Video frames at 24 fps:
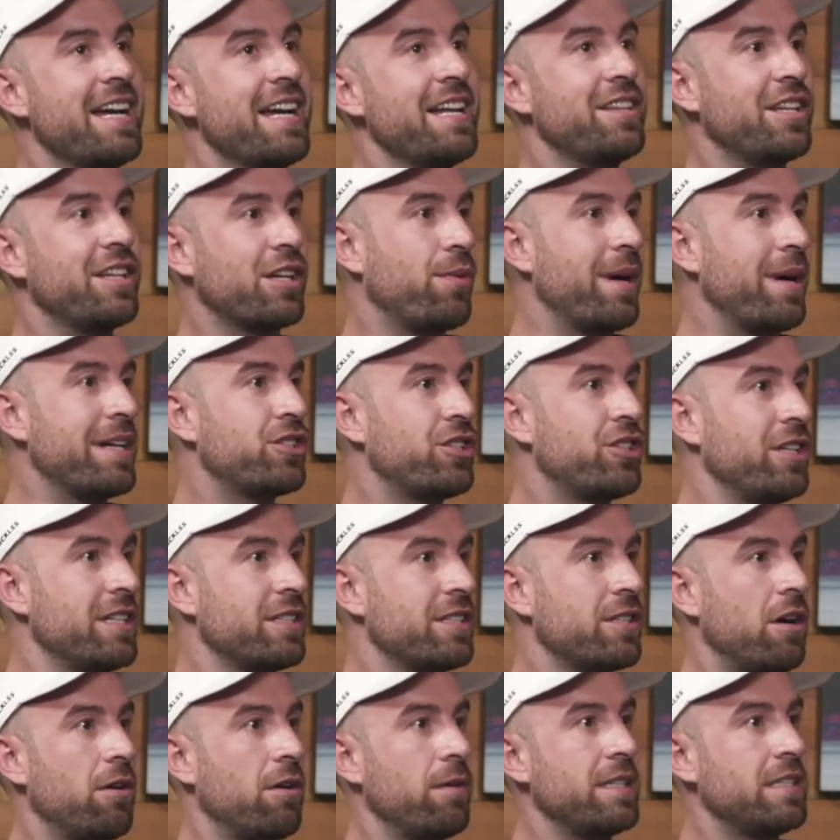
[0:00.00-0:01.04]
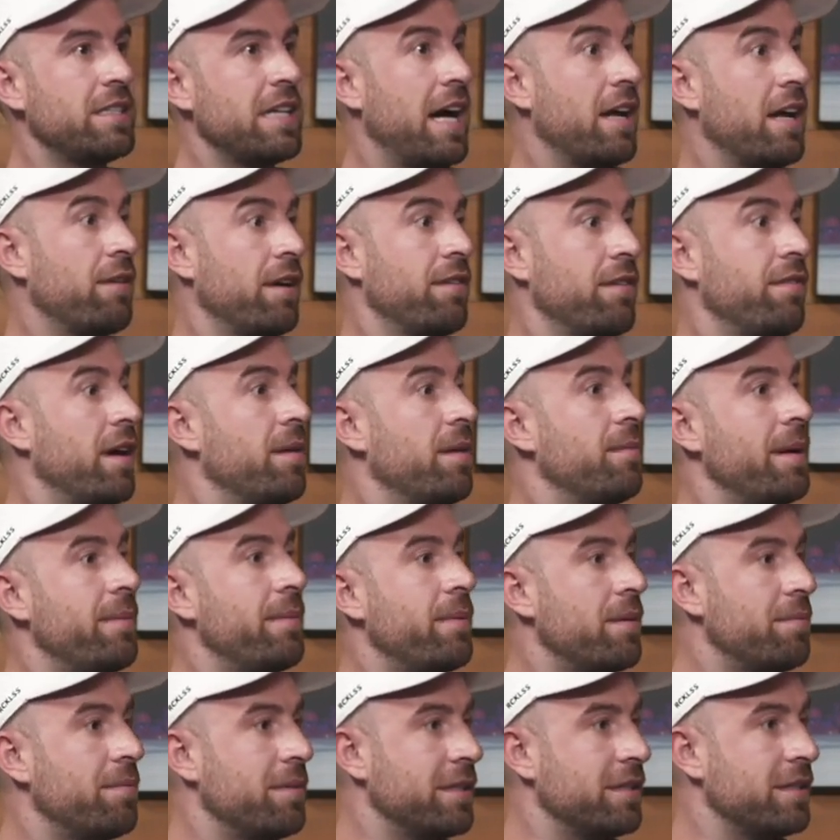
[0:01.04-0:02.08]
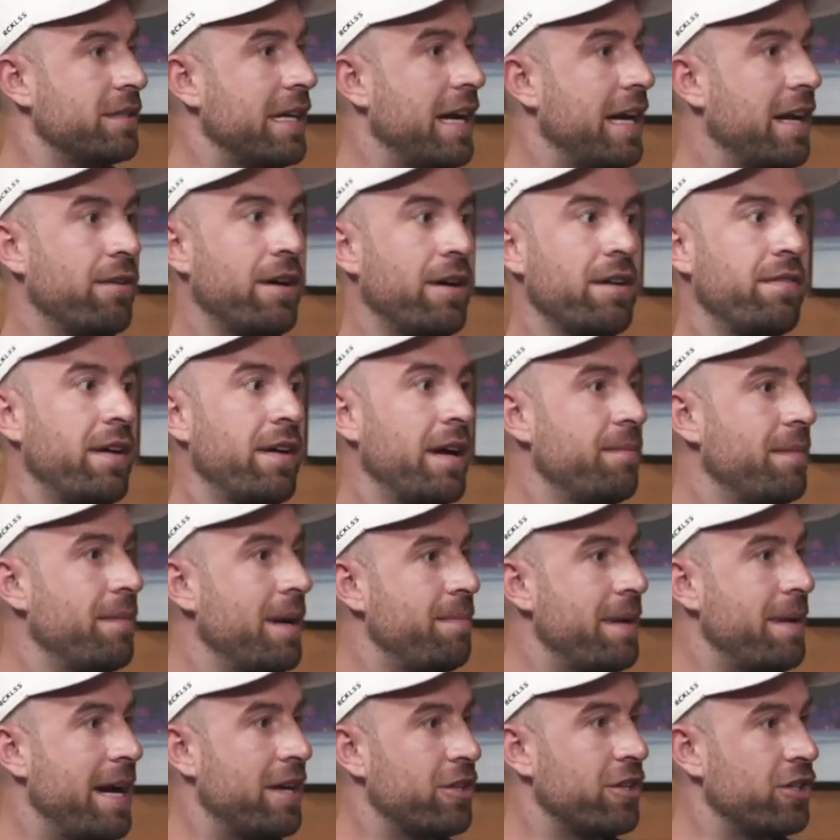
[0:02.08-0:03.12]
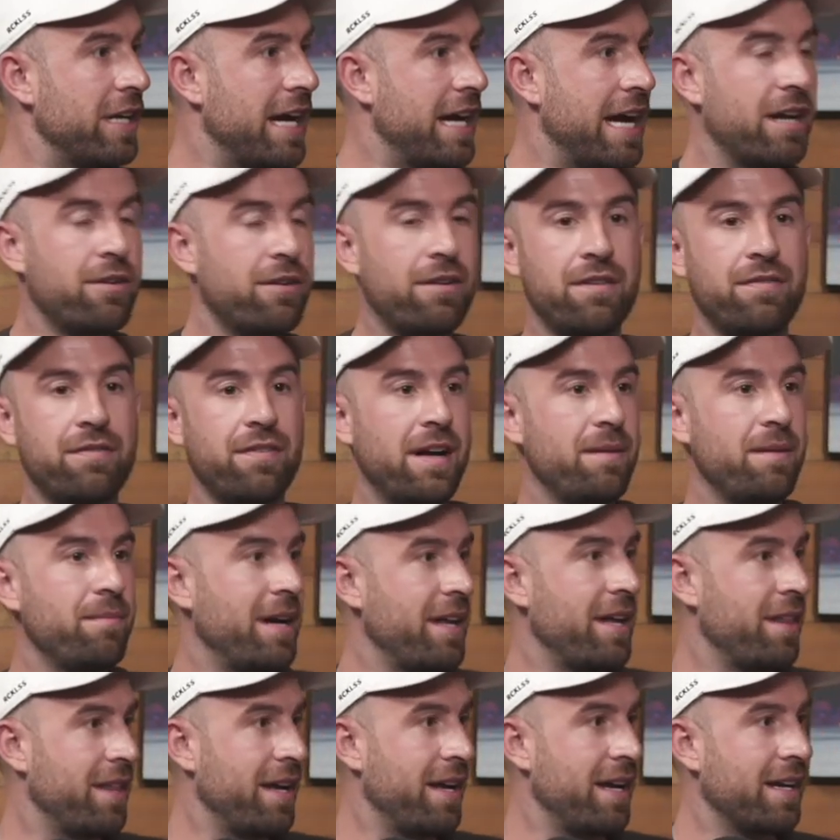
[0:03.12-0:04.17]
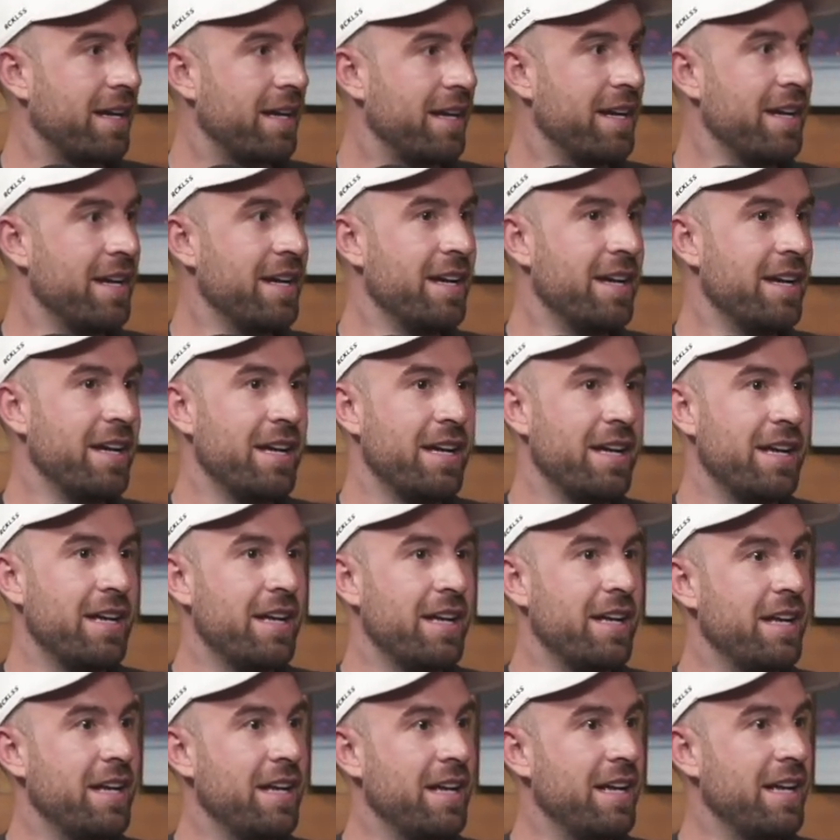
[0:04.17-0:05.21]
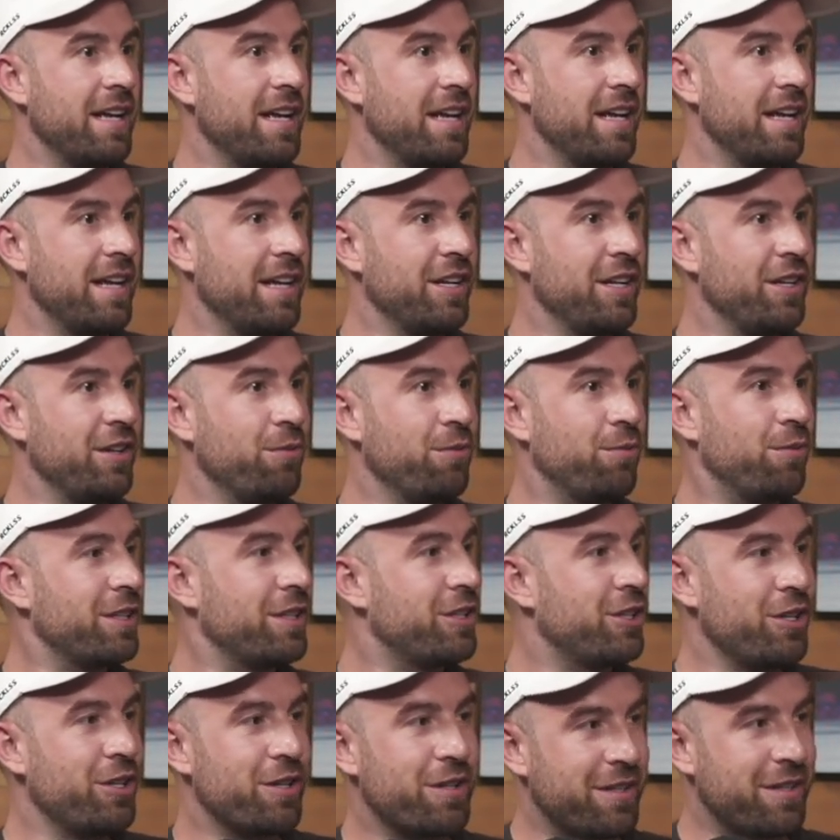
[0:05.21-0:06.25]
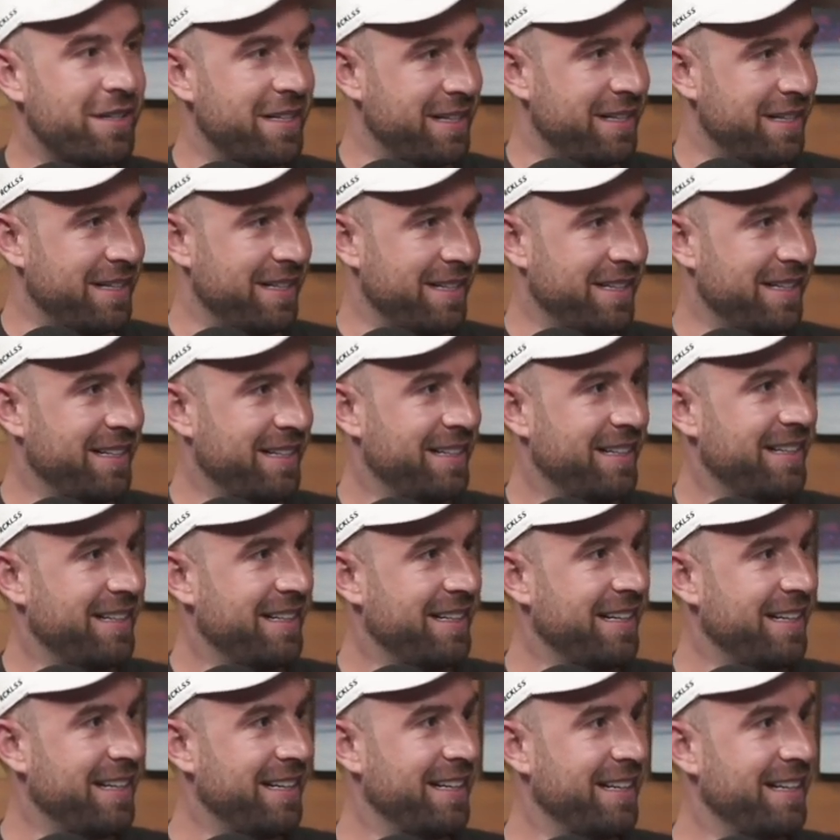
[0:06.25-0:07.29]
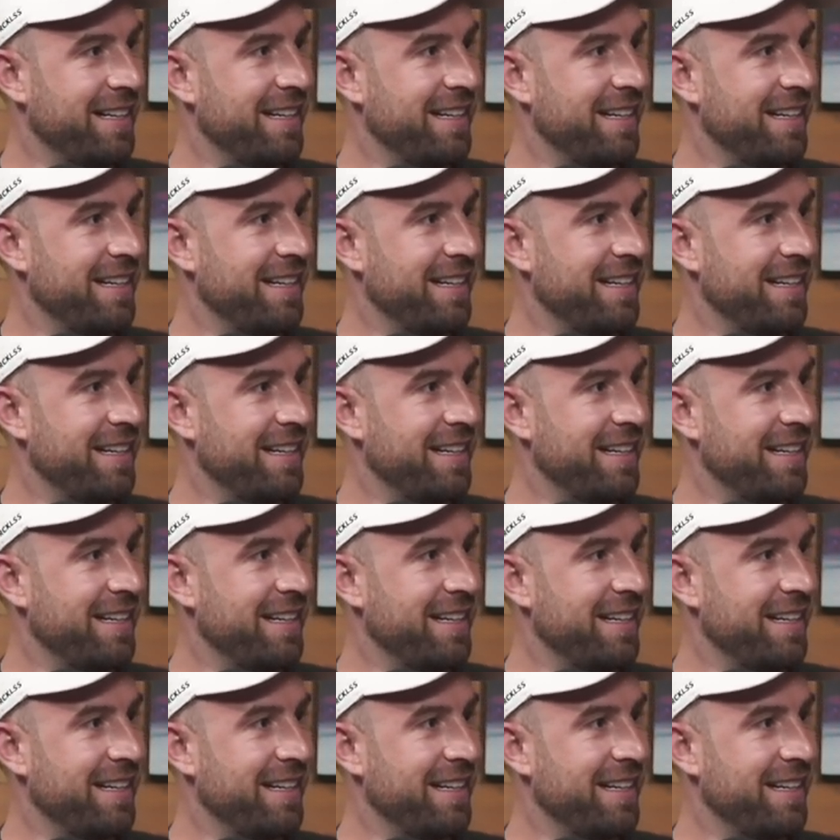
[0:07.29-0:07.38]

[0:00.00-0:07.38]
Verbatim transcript: The question is always, how do I find my purpose? How do I find my passion? How do I find my thing? What's your... So